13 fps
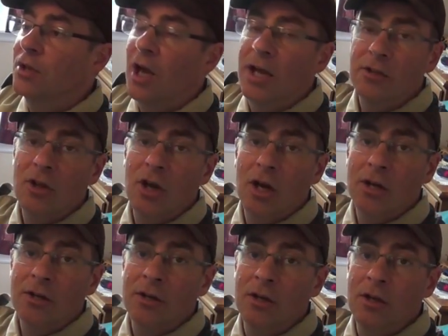
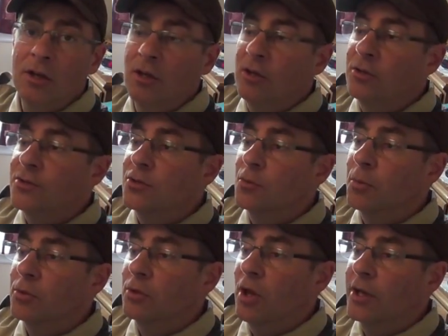nylon,
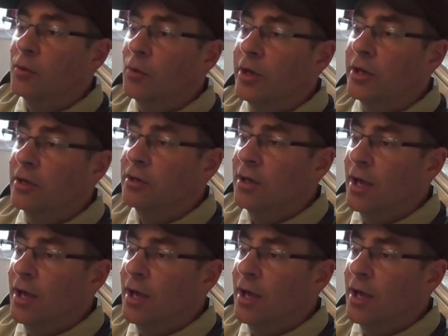super lightweight.